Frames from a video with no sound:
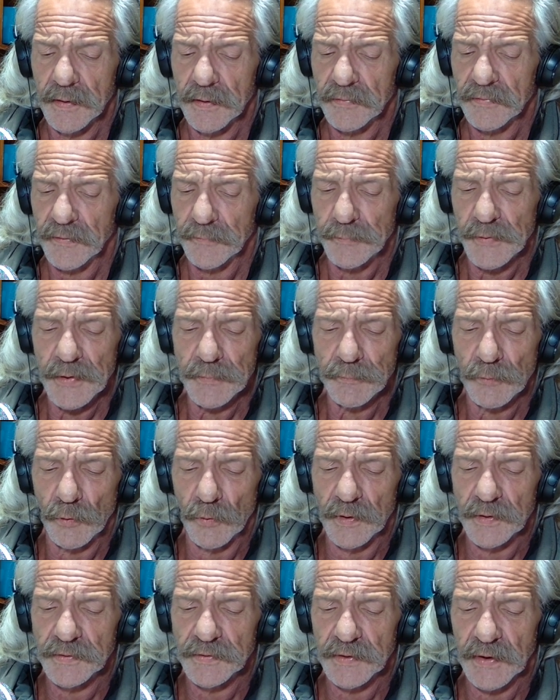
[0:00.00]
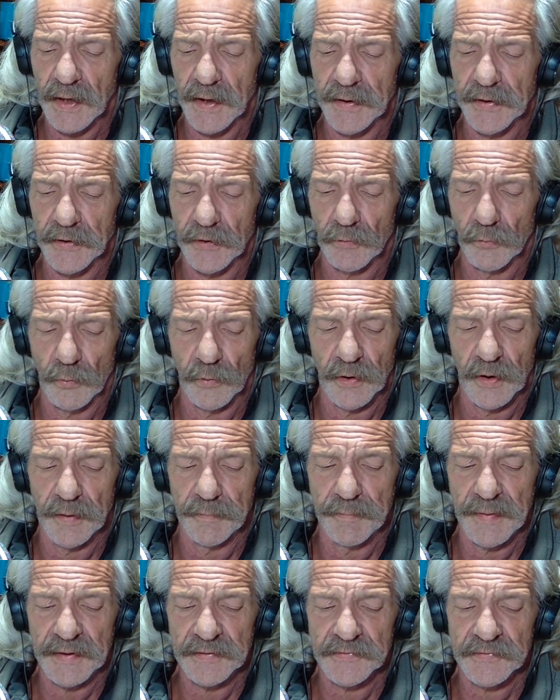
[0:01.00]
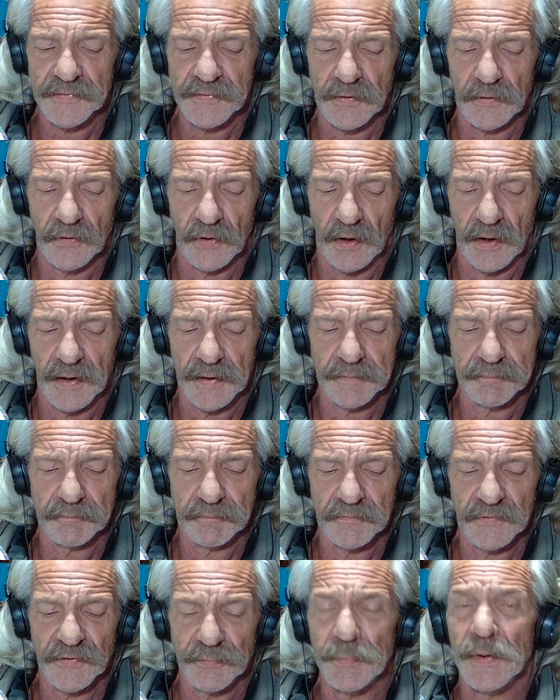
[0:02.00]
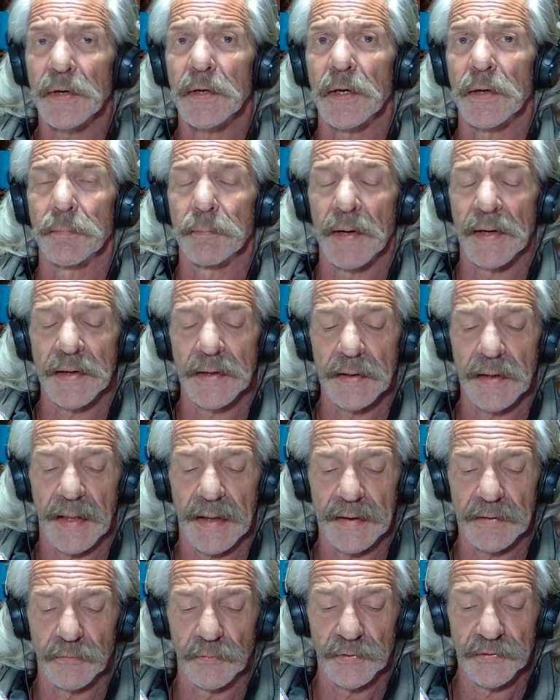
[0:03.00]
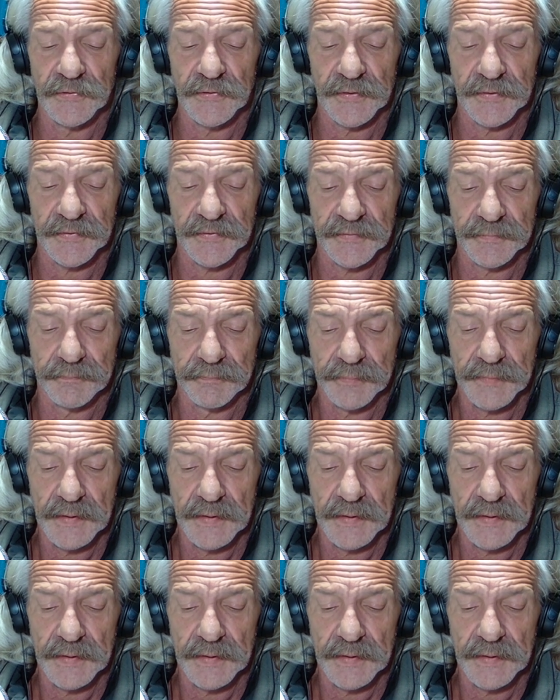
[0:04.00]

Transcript: The people in Tyre were a mixed lot, speaking many languages.